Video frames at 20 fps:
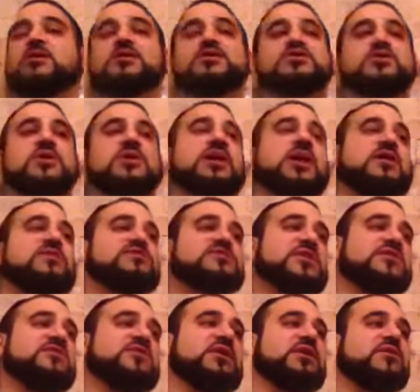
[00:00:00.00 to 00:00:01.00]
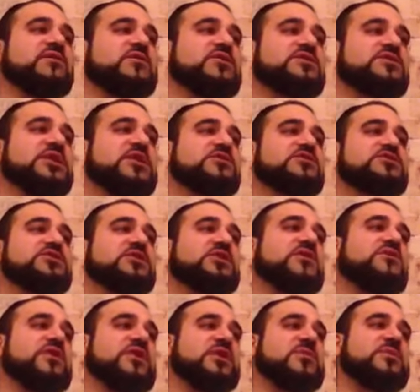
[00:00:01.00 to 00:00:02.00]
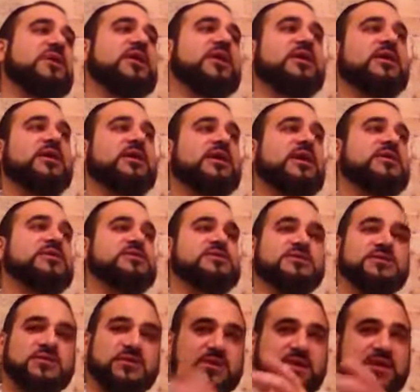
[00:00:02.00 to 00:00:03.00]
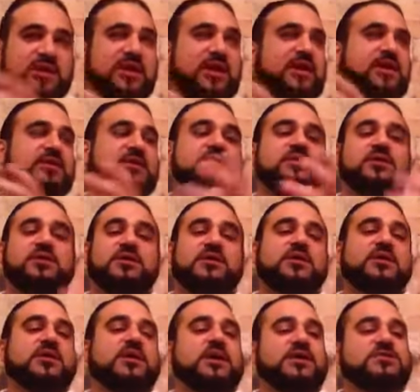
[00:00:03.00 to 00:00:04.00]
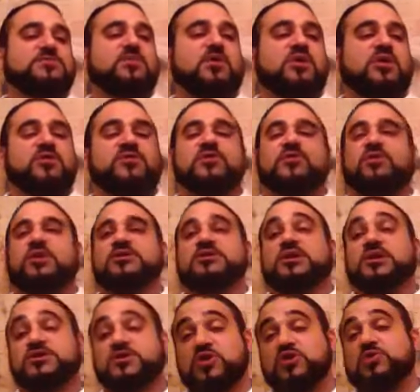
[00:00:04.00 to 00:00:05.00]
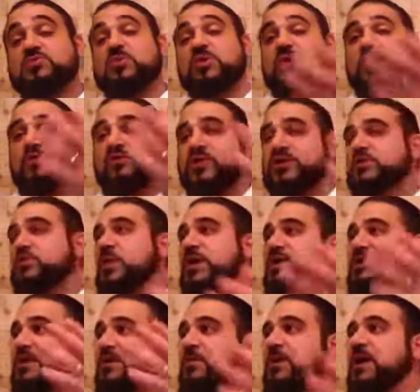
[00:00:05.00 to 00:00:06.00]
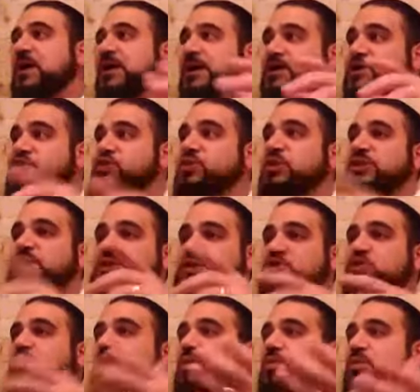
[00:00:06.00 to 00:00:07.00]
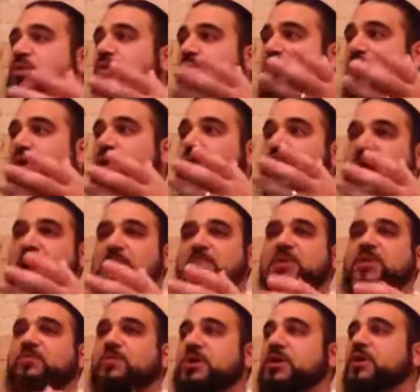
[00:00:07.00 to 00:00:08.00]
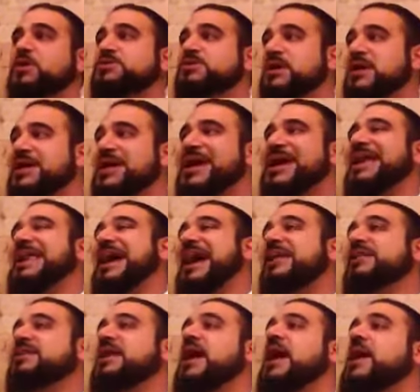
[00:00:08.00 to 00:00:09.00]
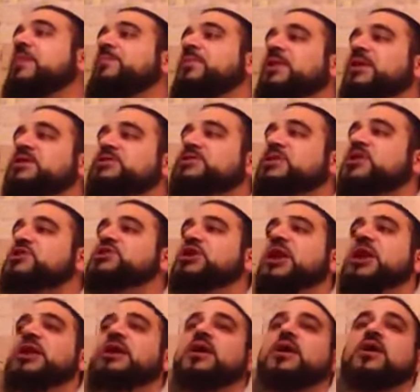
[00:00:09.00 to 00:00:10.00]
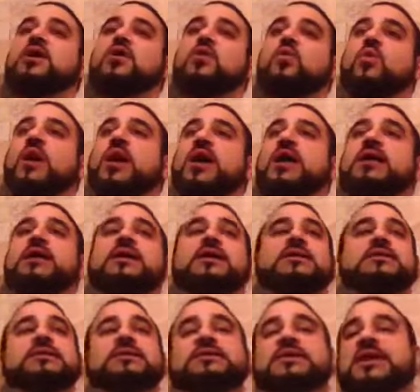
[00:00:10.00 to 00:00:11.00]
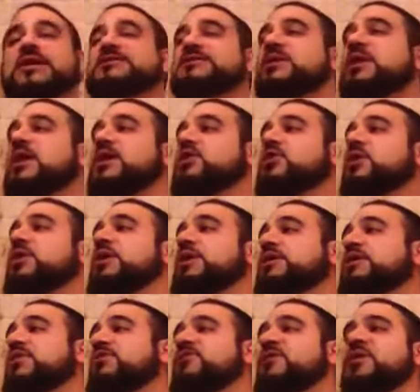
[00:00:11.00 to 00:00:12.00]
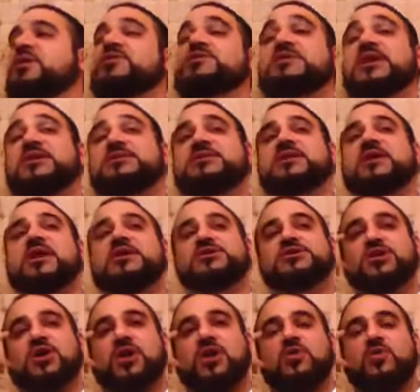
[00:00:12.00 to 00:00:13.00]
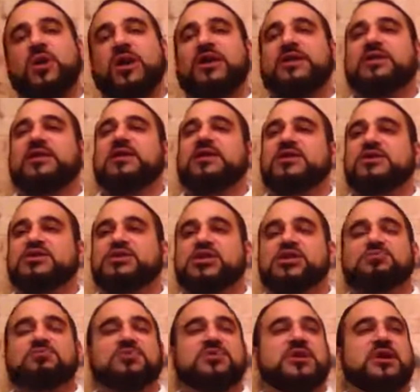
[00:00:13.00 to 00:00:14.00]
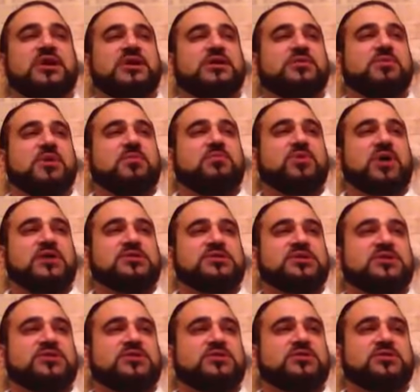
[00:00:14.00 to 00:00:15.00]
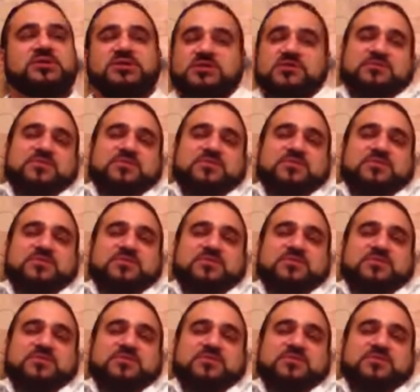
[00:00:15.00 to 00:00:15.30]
So he gave 70 of his years to David HaMelech, and that's, again, that's part of the reason. That's also part of the reason why Tamar and Judah, the story all happened, because it had to happen in such a way that the Yetzer Hara couldn't interfere. Because the Yetzer Hara saw, wait, she's pretending to be a prostitute?